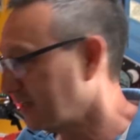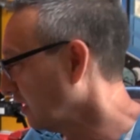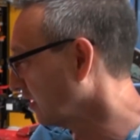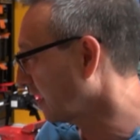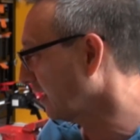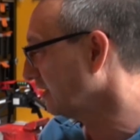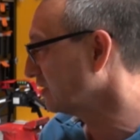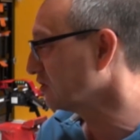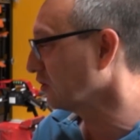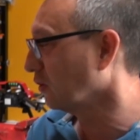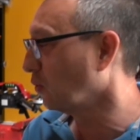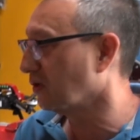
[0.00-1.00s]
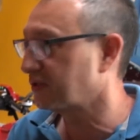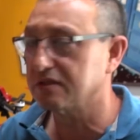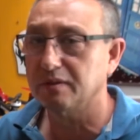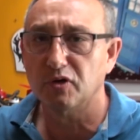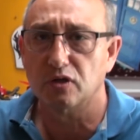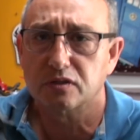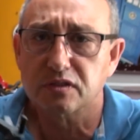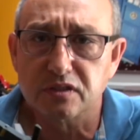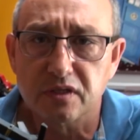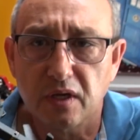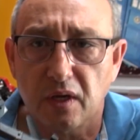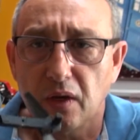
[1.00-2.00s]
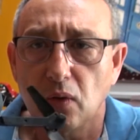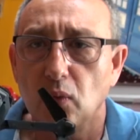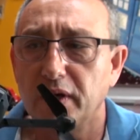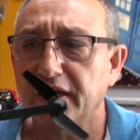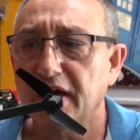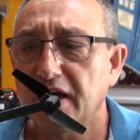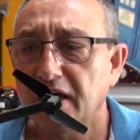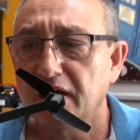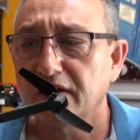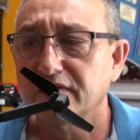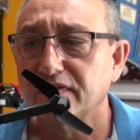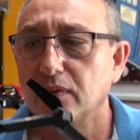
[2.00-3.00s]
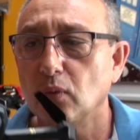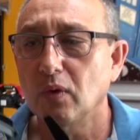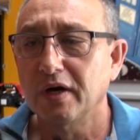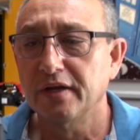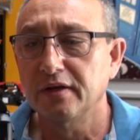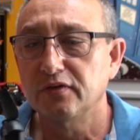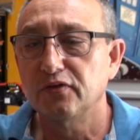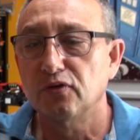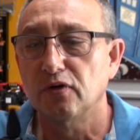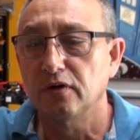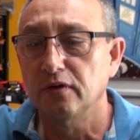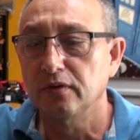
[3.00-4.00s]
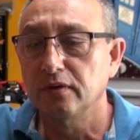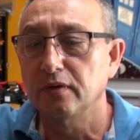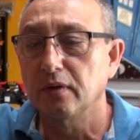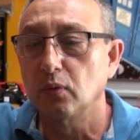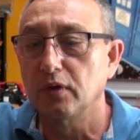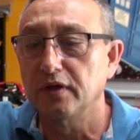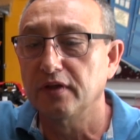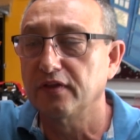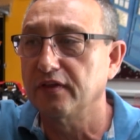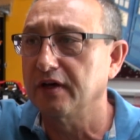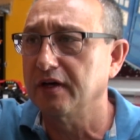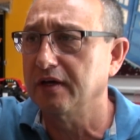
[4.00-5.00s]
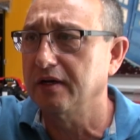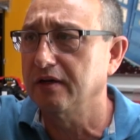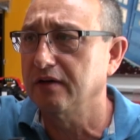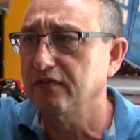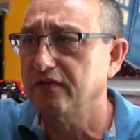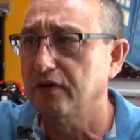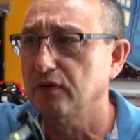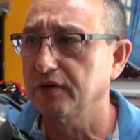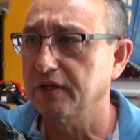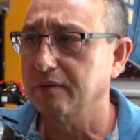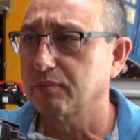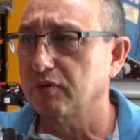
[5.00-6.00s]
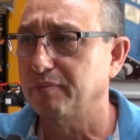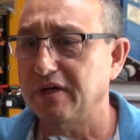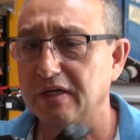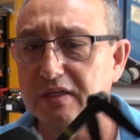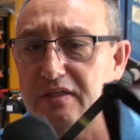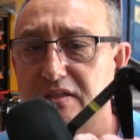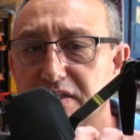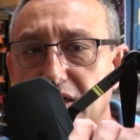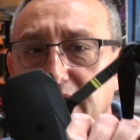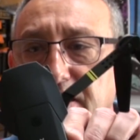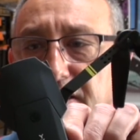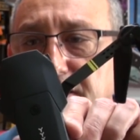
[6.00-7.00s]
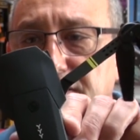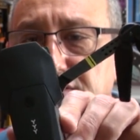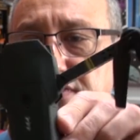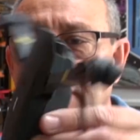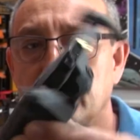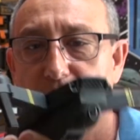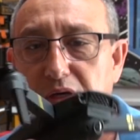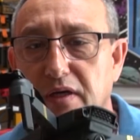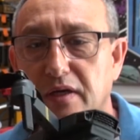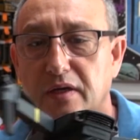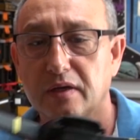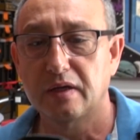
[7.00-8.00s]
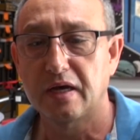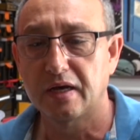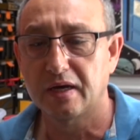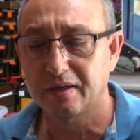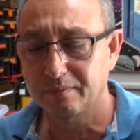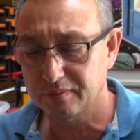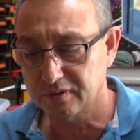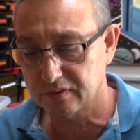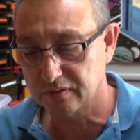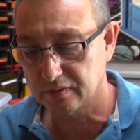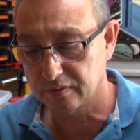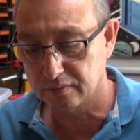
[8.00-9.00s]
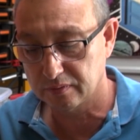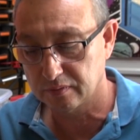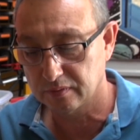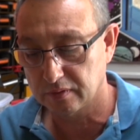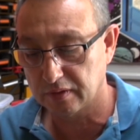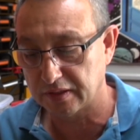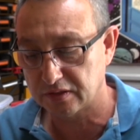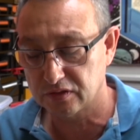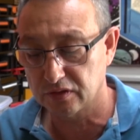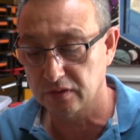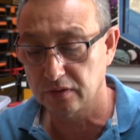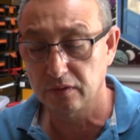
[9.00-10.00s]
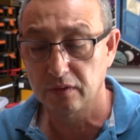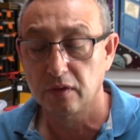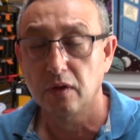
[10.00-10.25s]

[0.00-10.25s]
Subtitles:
Okay, so what's in the box? We have one drone with folding propellers and arms, like so.